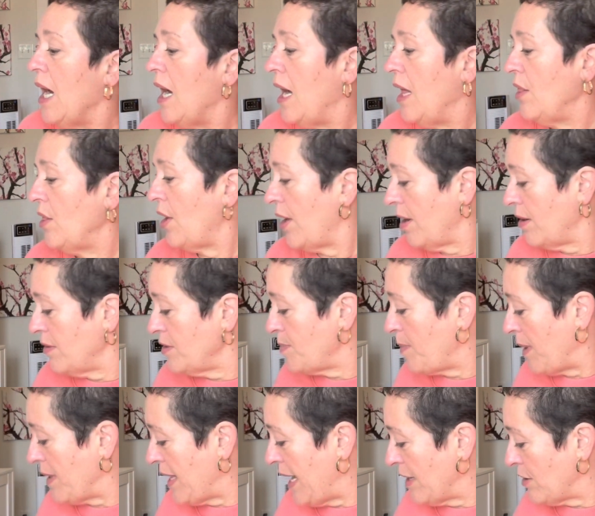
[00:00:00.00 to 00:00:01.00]
alarmed
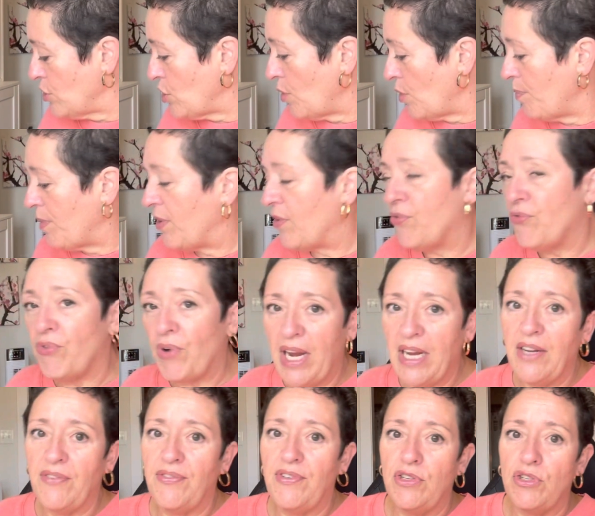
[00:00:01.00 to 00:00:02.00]
by that, or don't be
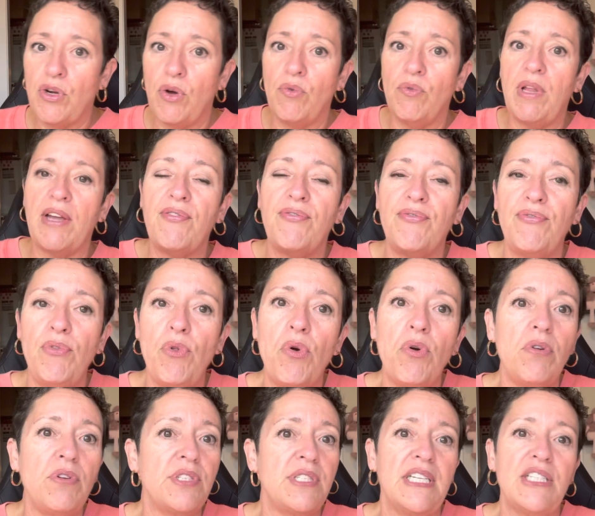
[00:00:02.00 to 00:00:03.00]
afraid if you don't like florals.